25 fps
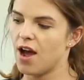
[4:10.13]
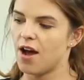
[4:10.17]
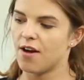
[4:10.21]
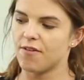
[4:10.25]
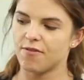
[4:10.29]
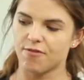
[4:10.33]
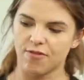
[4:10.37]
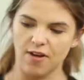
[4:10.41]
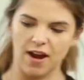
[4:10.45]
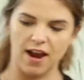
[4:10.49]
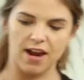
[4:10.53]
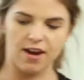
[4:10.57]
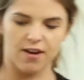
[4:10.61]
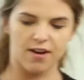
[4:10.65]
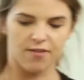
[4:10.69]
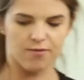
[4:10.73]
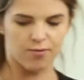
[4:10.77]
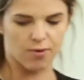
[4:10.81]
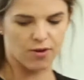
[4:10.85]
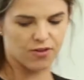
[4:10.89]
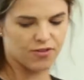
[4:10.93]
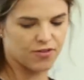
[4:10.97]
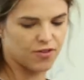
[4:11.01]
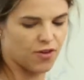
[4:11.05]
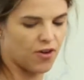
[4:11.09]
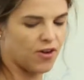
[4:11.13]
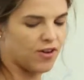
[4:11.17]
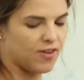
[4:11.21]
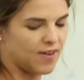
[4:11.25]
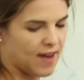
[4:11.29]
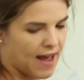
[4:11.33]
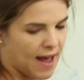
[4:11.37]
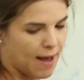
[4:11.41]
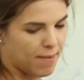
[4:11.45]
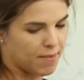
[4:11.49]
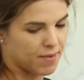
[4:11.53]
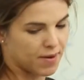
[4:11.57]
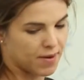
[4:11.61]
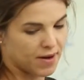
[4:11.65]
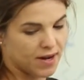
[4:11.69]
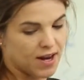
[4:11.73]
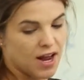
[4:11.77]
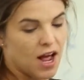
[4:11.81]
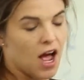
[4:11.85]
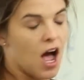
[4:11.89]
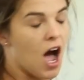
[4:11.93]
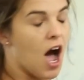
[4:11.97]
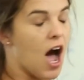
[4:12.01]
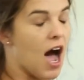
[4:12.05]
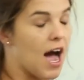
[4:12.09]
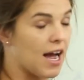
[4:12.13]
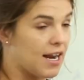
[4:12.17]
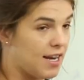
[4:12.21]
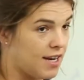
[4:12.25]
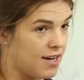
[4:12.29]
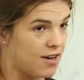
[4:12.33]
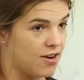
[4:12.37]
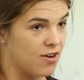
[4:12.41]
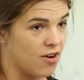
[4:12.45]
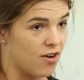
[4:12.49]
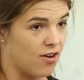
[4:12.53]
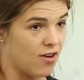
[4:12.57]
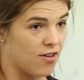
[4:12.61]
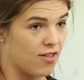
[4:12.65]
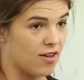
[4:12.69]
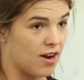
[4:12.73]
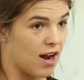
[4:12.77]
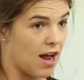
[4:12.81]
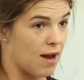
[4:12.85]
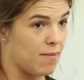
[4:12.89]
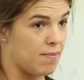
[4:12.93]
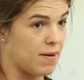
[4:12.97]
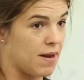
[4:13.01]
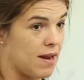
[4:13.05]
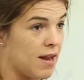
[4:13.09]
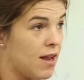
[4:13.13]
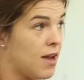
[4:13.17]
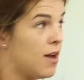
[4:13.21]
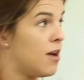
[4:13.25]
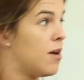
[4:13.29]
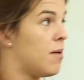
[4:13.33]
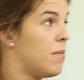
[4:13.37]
afraid of what's going to happen. I didn't know that I'd be